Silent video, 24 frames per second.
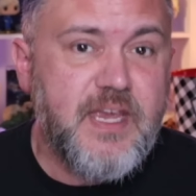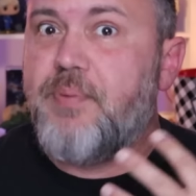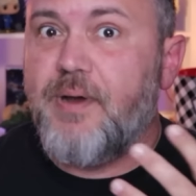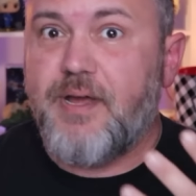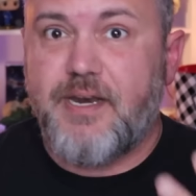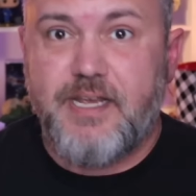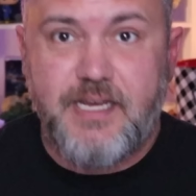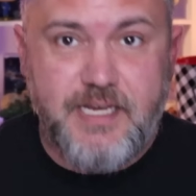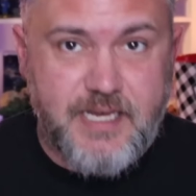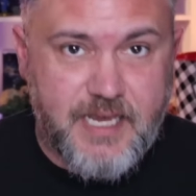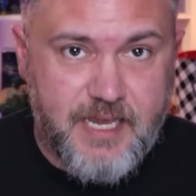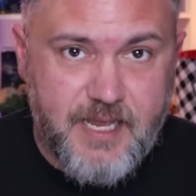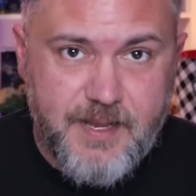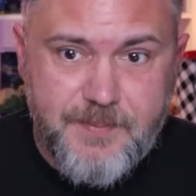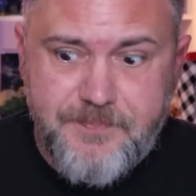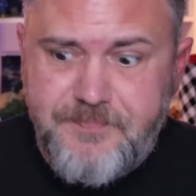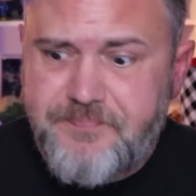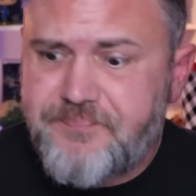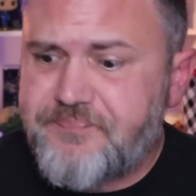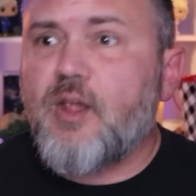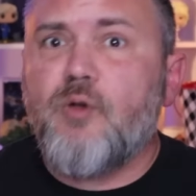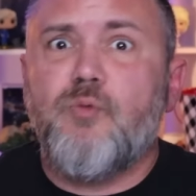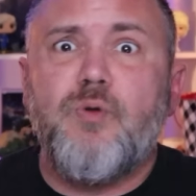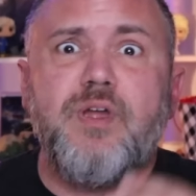But
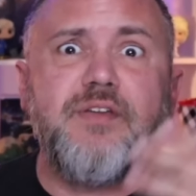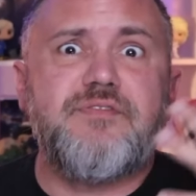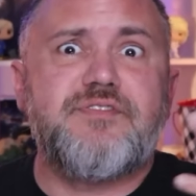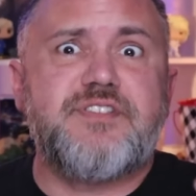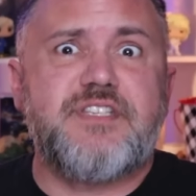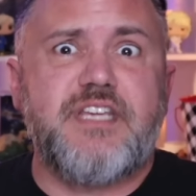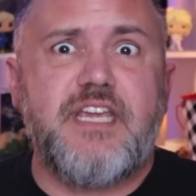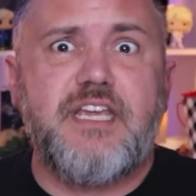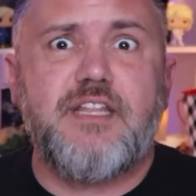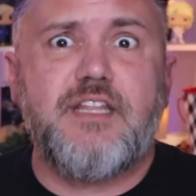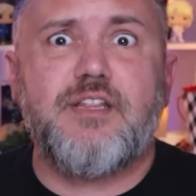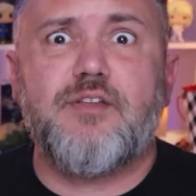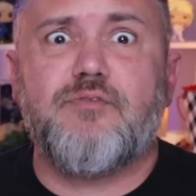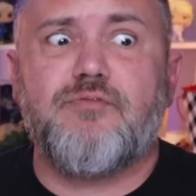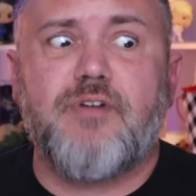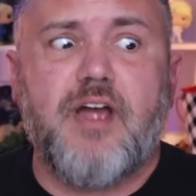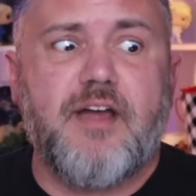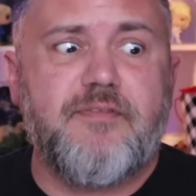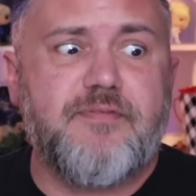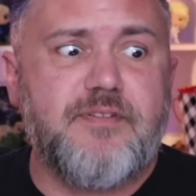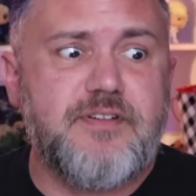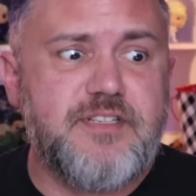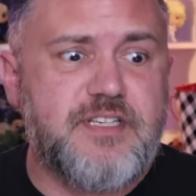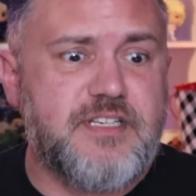again, we've seen the
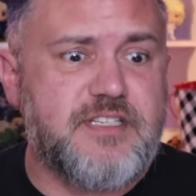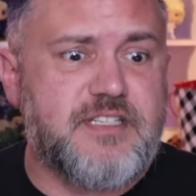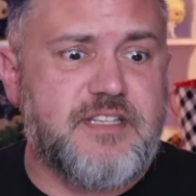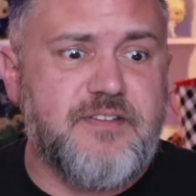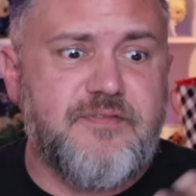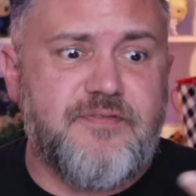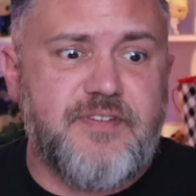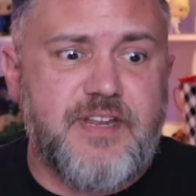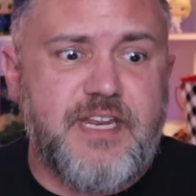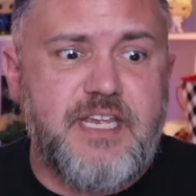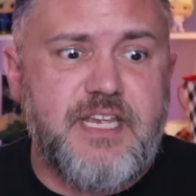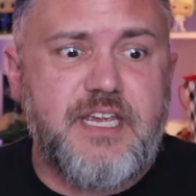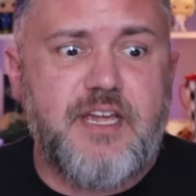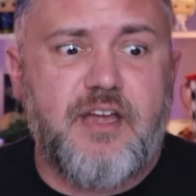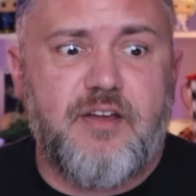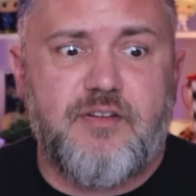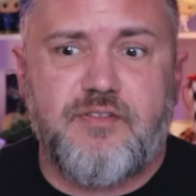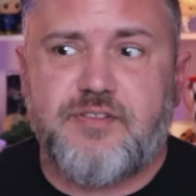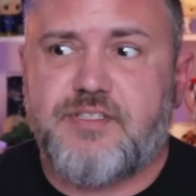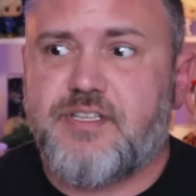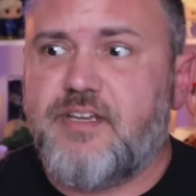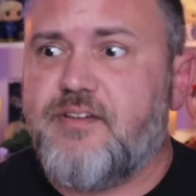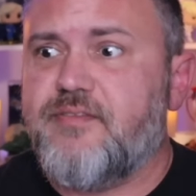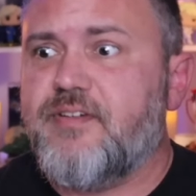references, the
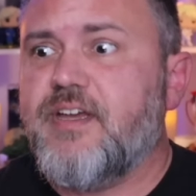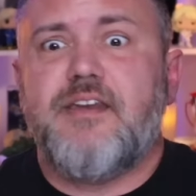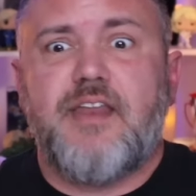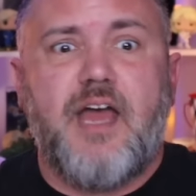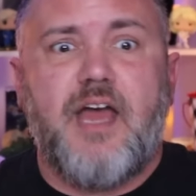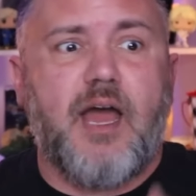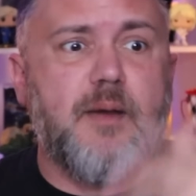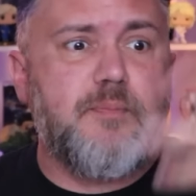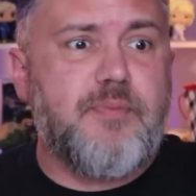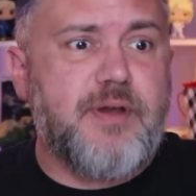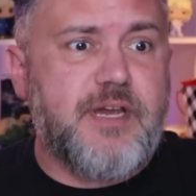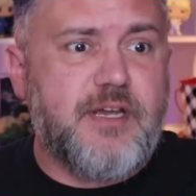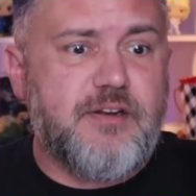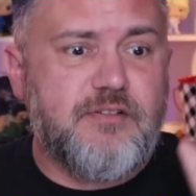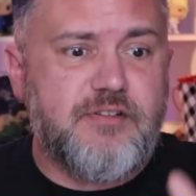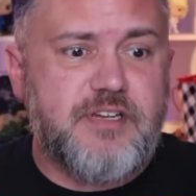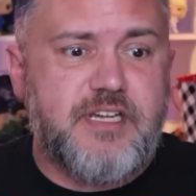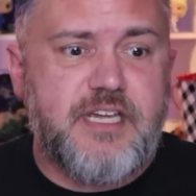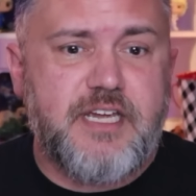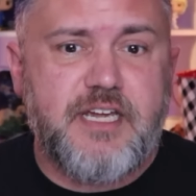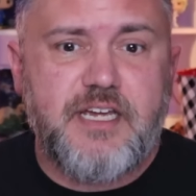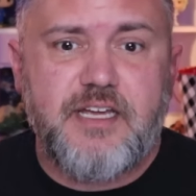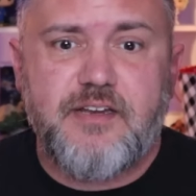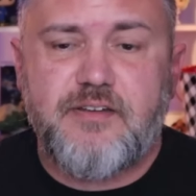videos of not bringing her
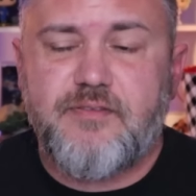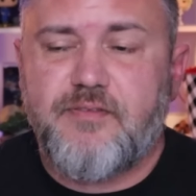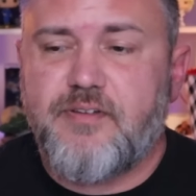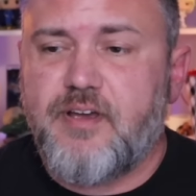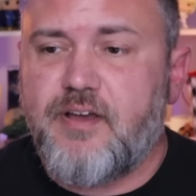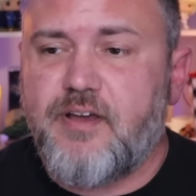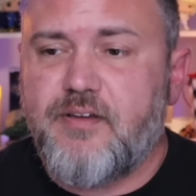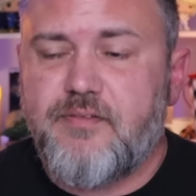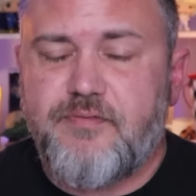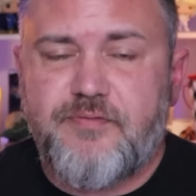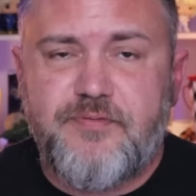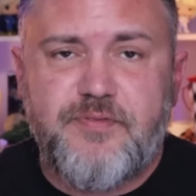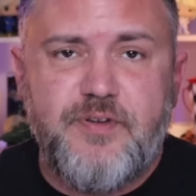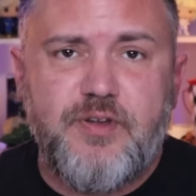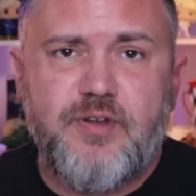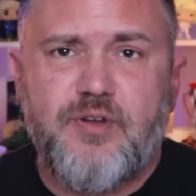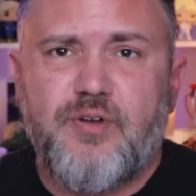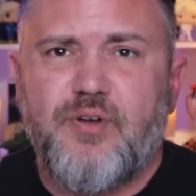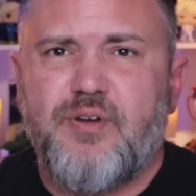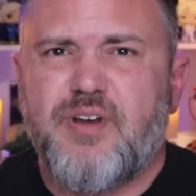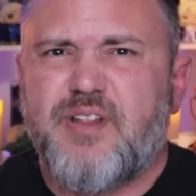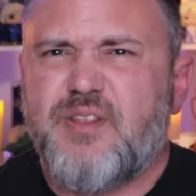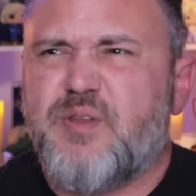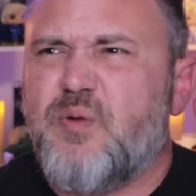kid uh,
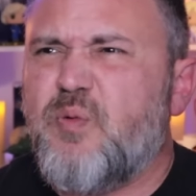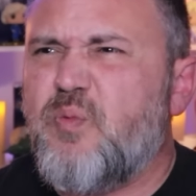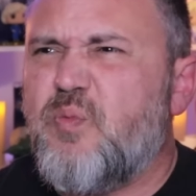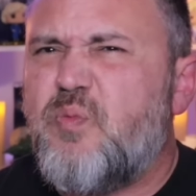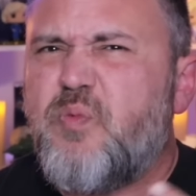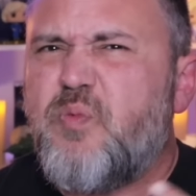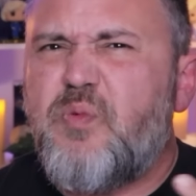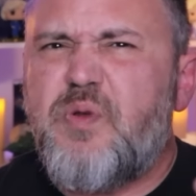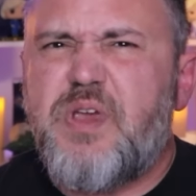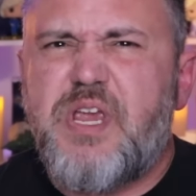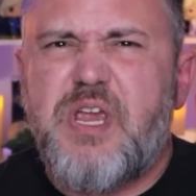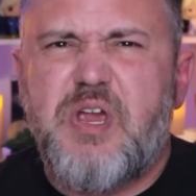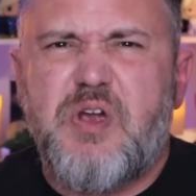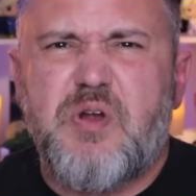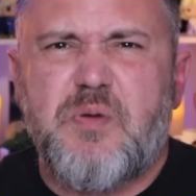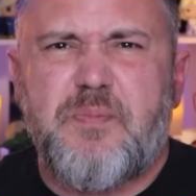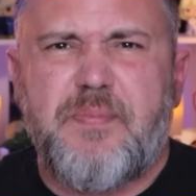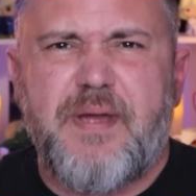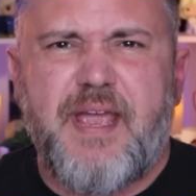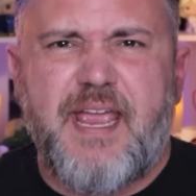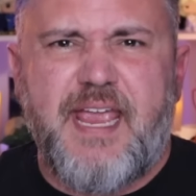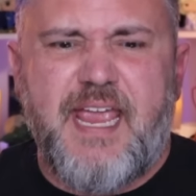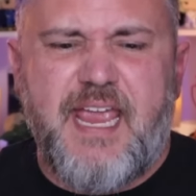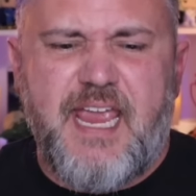food, the weird
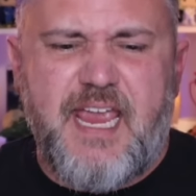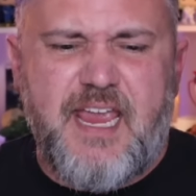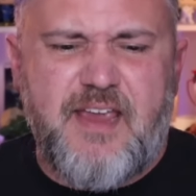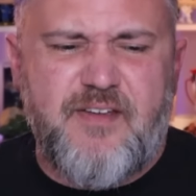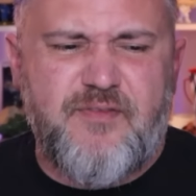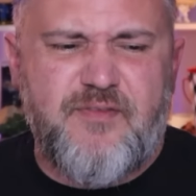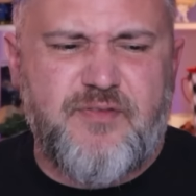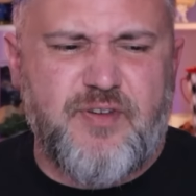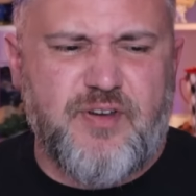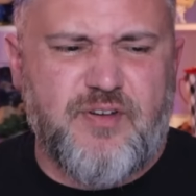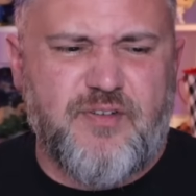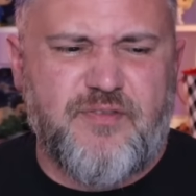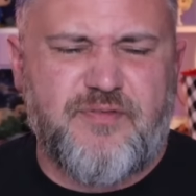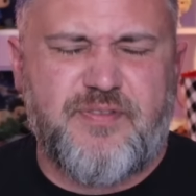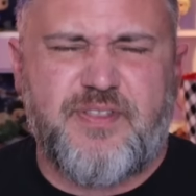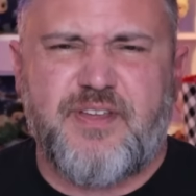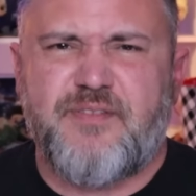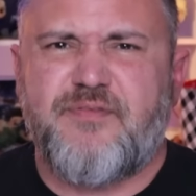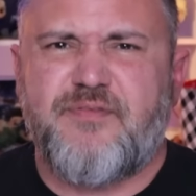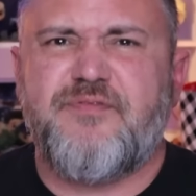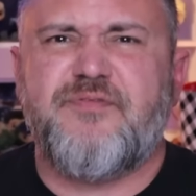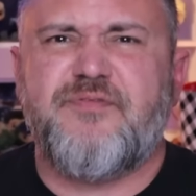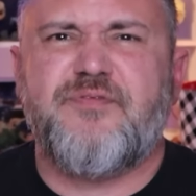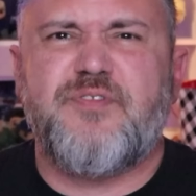behavior of
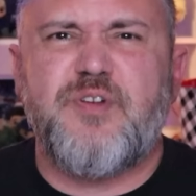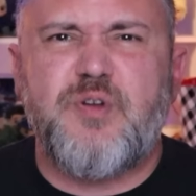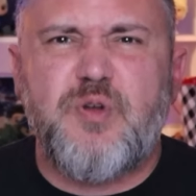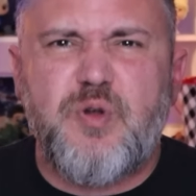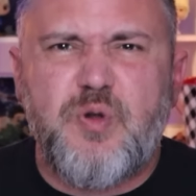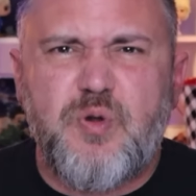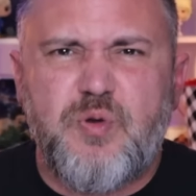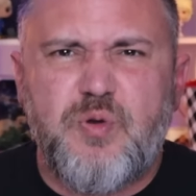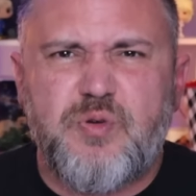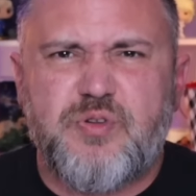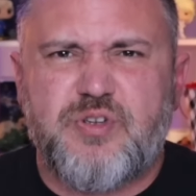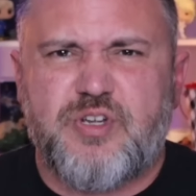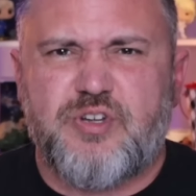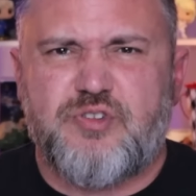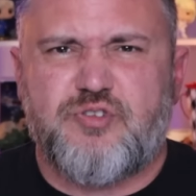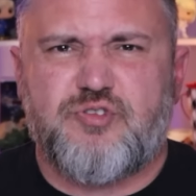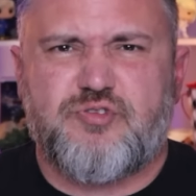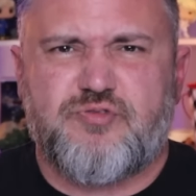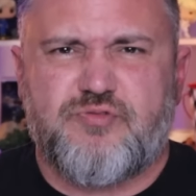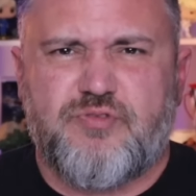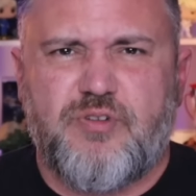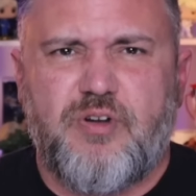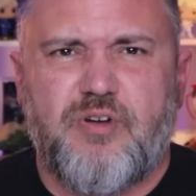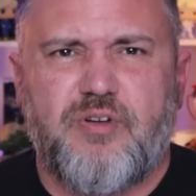the food
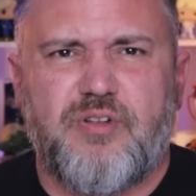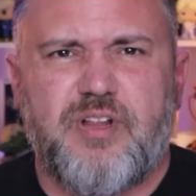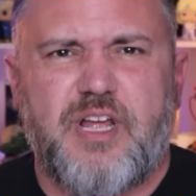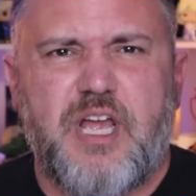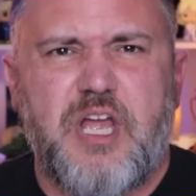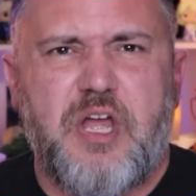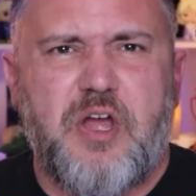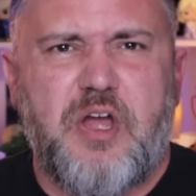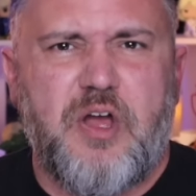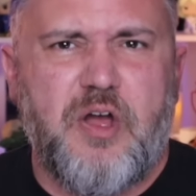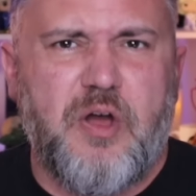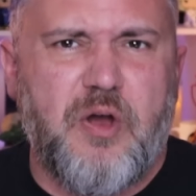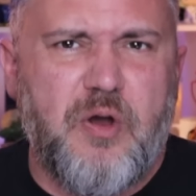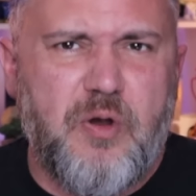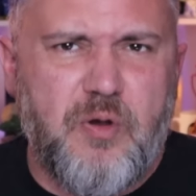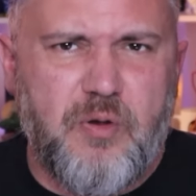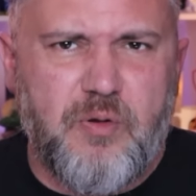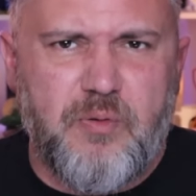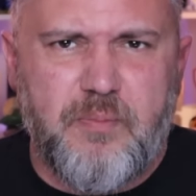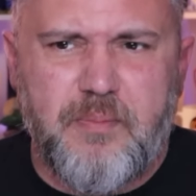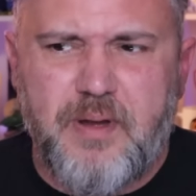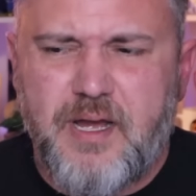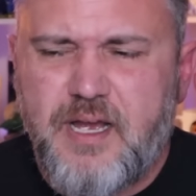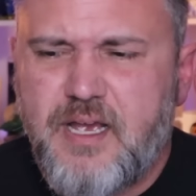control at
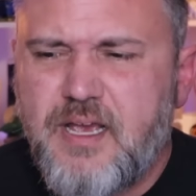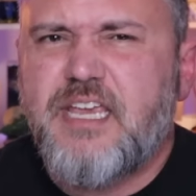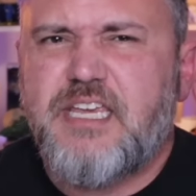home,